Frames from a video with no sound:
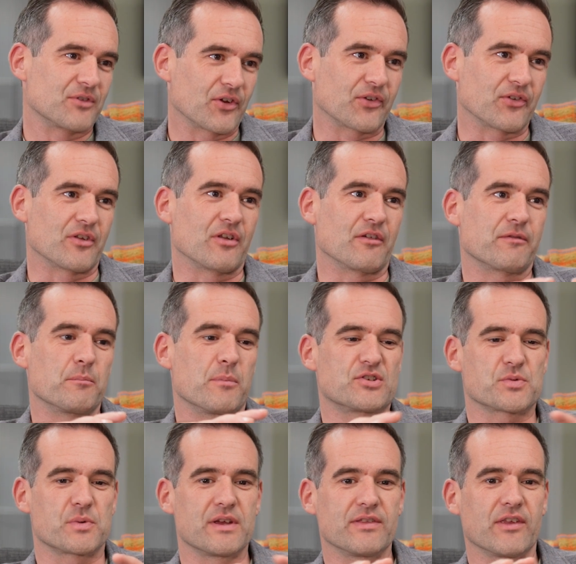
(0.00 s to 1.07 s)
doesn't there,
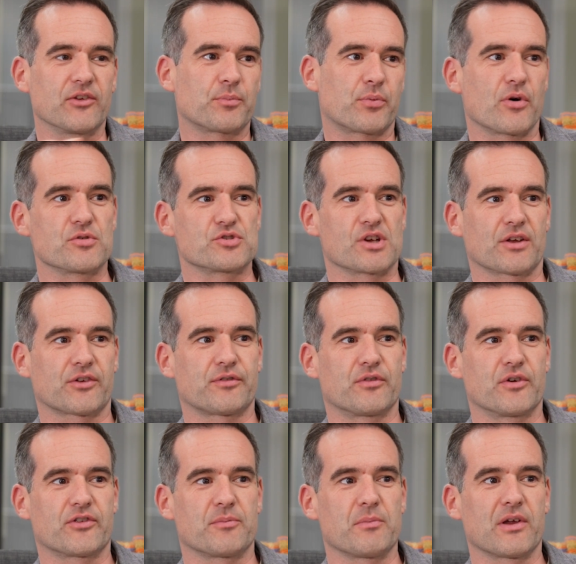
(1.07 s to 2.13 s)
between these projects for
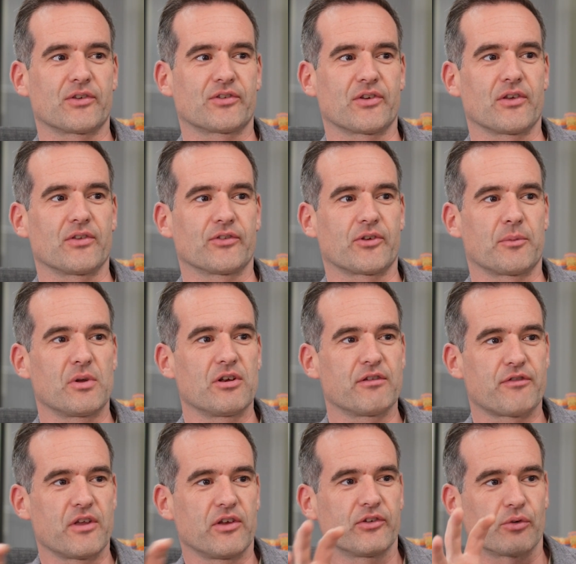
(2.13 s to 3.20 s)
it to make sense. I mean,
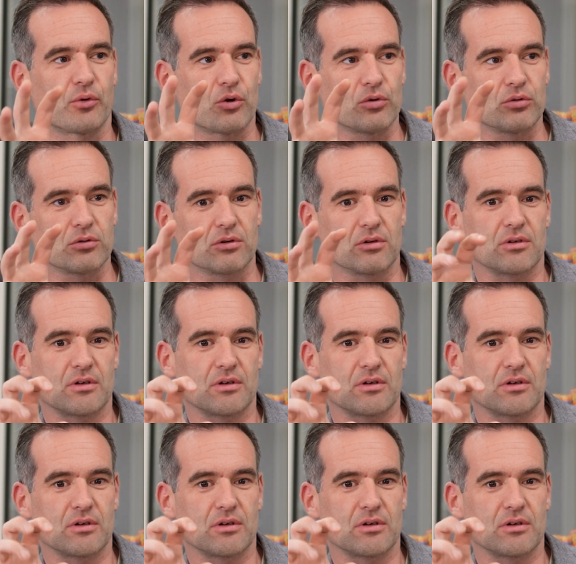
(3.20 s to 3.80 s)
if these are all